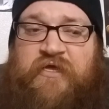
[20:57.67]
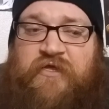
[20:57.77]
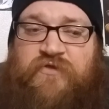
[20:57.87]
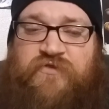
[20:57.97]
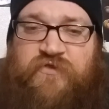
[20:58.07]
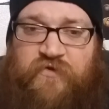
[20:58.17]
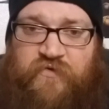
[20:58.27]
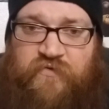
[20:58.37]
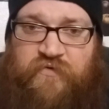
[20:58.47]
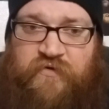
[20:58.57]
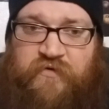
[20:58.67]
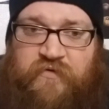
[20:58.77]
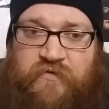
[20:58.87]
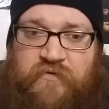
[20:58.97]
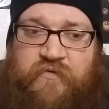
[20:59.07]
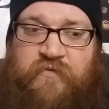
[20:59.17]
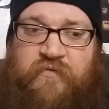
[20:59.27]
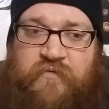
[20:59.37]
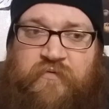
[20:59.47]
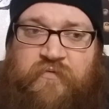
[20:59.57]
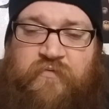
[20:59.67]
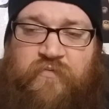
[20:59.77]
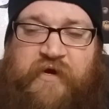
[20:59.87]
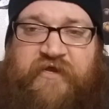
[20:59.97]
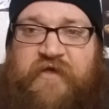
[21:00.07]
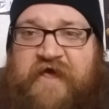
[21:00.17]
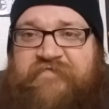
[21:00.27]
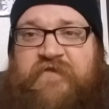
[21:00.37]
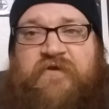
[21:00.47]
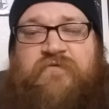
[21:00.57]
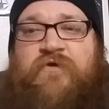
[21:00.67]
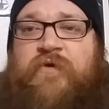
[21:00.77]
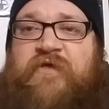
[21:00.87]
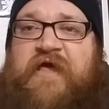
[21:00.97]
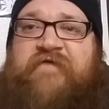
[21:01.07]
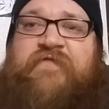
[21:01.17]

do what you have to do. Do what you have to